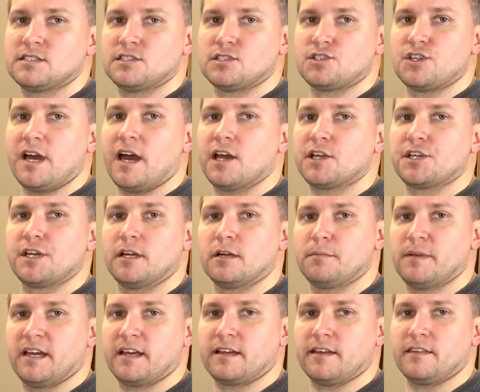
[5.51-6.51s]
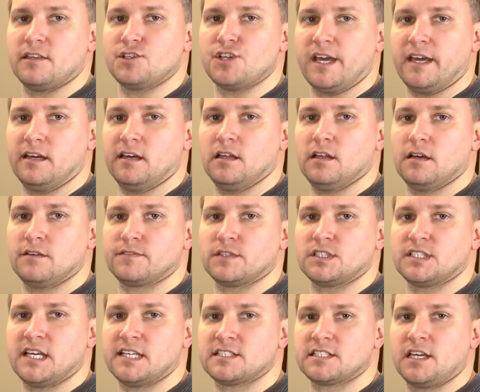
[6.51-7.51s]
This is Josh here back at the J.L.
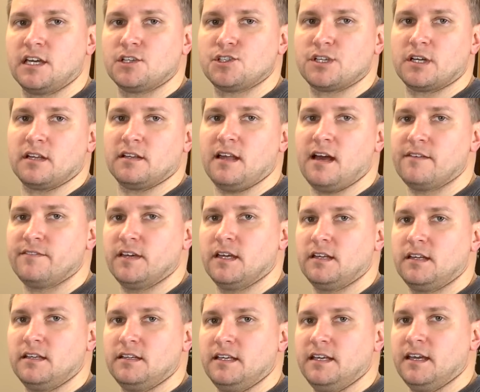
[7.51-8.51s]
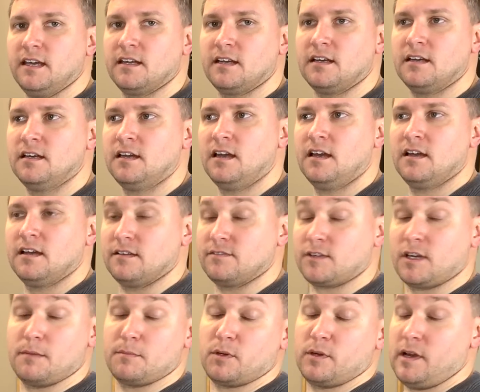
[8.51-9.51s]
Huffer Test Kitchen in Lafayette, Indiana.
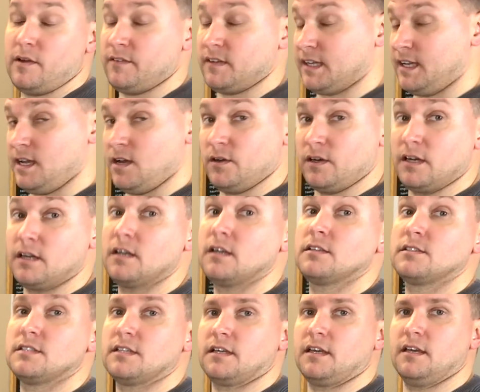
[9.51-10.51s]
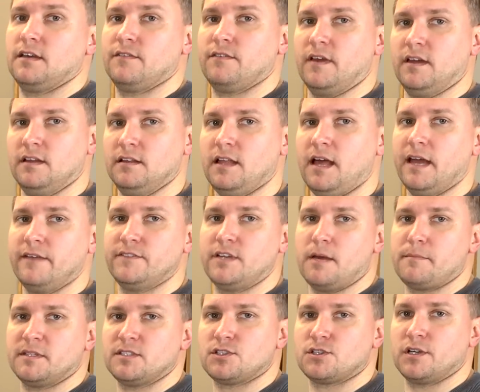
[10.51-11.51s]
I've come around the counter to give a live
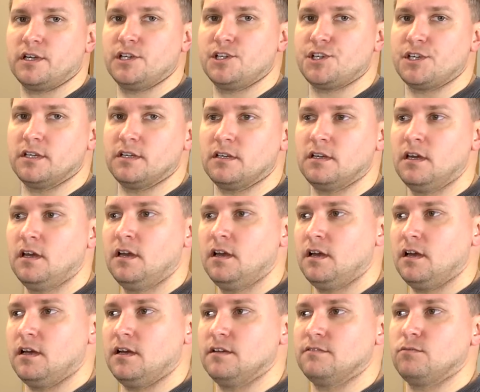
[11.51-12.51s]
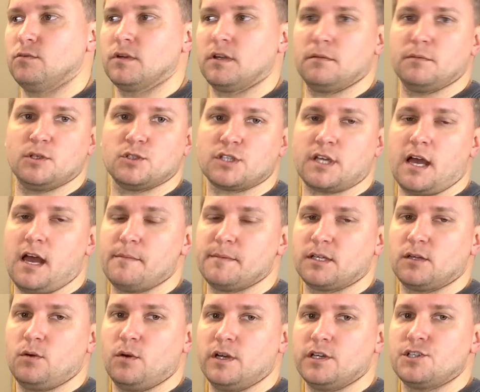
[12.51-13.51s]
demonstration of one of the most
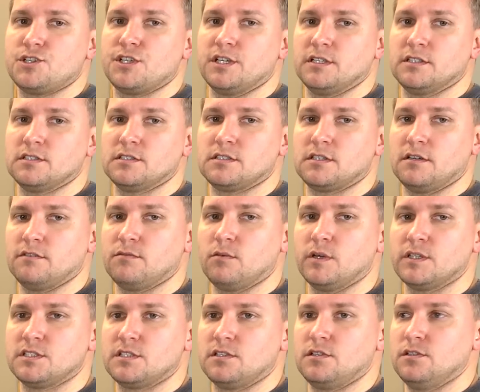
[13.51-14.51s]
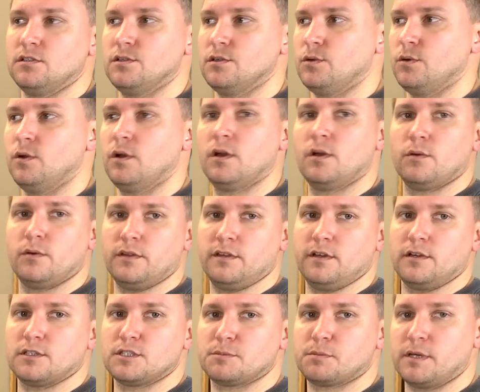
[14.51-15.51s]
common questions of what to do
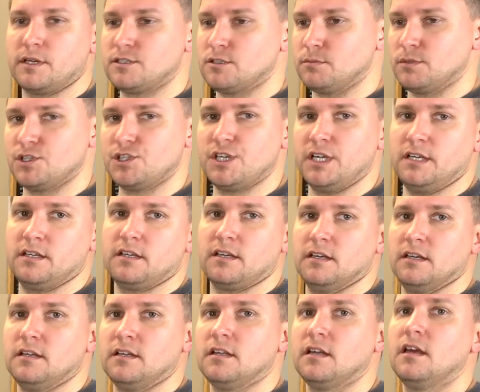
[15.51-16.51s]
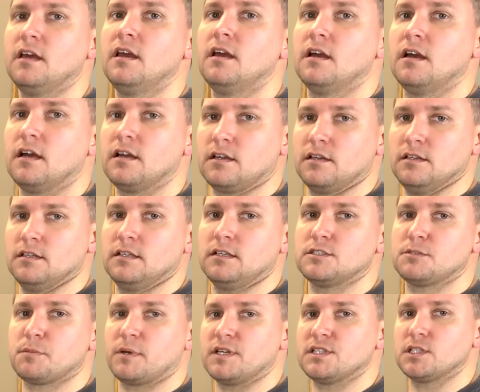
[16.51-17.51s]
with your espresso machine to get a
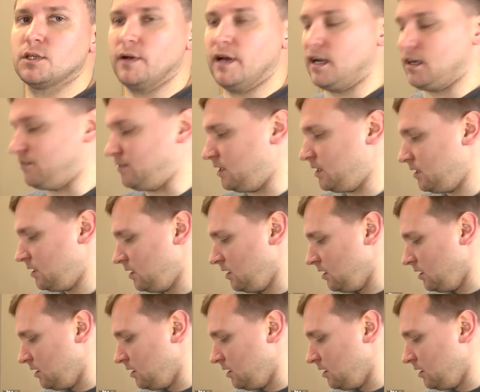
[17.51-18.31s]
good espresso out of it.